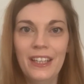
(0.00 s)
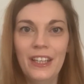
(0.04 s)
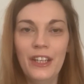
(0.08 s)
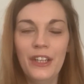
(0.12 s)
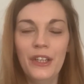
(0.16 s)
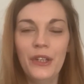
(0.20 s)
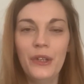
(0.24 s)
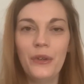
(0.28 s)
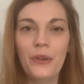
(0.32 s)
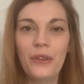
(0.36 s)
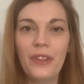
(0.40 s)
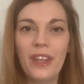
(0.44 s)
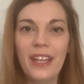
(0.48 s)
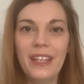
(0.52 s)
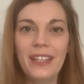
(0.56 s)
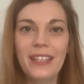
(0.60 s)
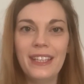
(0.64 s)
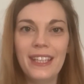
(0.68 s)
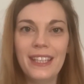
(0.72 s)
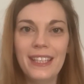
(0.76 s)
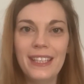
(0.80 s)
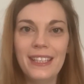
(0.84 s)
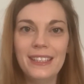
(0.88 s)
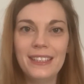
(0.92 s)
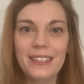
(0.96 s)
You'll then
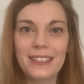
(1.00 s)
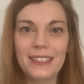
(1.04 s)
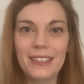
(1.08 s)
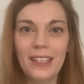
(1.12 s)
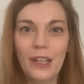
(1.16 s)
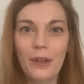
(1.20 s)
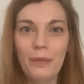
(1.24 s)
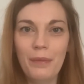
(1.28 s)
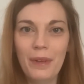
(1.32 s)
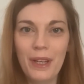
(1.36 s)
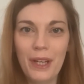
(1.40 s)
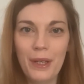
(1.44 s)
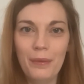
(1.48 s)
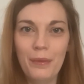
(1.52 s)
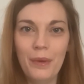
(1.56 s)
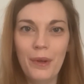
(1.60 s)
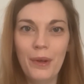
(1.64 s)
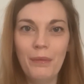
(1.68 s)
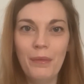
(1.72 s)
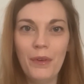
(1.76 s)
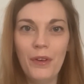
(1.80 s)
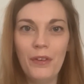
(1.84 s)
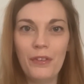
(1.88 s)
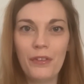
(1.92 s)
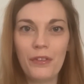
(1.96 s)
need a
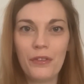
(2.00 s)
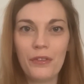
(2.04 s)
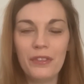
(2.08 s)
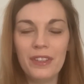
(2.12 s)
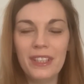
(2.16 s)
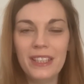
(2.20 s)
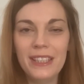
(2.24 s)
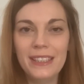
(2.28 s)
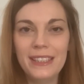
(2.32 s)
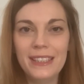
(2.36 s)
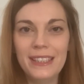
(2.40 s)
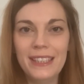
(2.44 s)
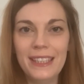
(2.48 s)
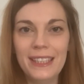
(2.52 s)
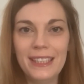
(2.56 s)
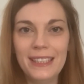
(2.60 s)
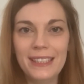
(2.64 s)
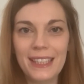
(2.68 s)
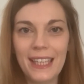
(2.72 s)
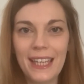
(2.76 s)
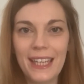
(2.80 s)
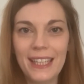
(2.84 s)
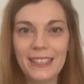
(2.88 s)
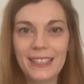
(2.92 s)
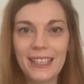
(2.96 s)
minimum of 3
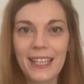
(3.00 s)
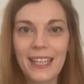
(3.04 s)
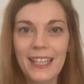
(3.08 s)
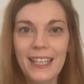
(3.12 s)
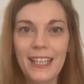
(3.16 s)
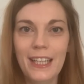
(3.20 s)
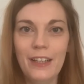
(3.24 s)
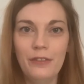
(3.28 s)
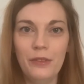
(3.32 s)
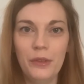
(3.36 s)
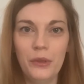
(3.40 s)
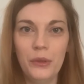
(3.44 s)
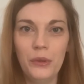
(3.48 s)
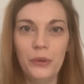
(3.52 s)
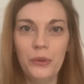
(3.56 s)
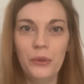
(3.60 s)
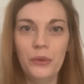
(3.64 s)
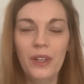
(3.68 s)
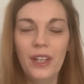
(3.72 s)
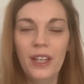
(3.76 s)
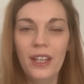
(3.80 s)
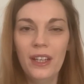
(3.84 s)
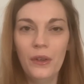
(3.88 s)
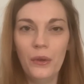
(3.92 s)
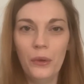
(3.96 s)
Cs at A
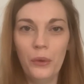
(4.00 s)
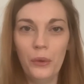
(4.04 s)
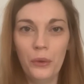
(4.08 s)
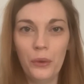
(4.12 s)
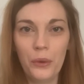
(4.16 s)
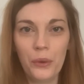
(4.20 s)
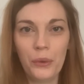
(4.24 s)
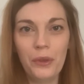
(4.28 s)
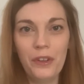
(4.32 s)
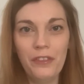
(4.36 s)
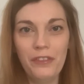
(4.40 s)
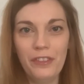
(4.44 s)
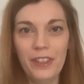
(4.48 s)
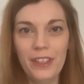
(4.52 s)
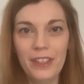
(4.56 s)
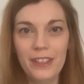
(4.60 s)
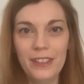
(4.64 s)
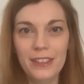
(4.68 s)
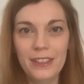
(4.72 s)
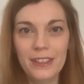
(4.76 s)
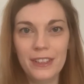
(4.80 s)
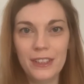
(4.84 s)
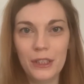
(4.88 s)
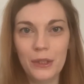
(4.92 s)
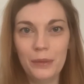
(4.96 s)
level or
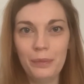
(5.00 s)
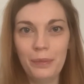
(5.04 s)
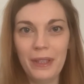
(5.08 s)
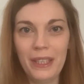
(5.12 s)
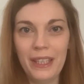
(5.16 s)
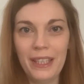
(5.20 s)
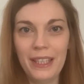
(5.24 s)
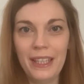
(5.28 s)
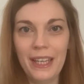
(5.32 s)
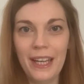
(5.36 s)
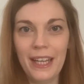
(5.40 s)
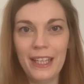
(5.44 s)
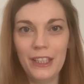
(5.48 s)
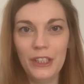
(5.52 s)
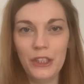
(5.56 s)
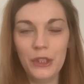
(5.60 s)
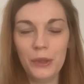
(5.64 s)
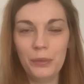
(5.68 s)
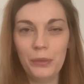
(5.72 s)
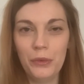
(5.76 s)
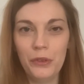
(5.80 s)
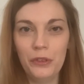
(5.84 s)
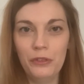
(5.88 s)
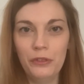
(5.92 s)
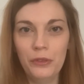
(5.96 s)
equivalent to be
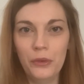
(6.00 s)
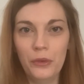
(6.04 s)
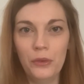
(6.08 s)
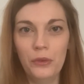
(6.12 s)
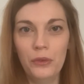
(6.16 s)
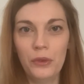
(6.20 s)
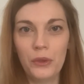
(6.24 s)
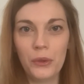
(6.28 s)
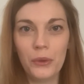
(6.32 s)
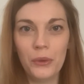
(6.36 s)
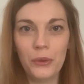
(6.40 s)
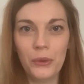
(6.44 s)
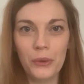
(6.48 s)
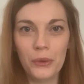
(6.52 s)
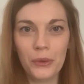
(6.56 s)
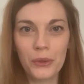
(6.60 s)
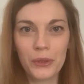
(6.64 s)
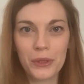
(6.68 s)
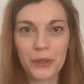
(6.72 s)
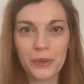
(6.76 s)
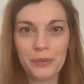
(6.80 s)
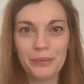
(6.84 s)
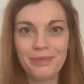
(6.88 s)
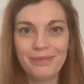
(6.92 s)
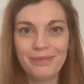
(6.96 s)
eligible for the course.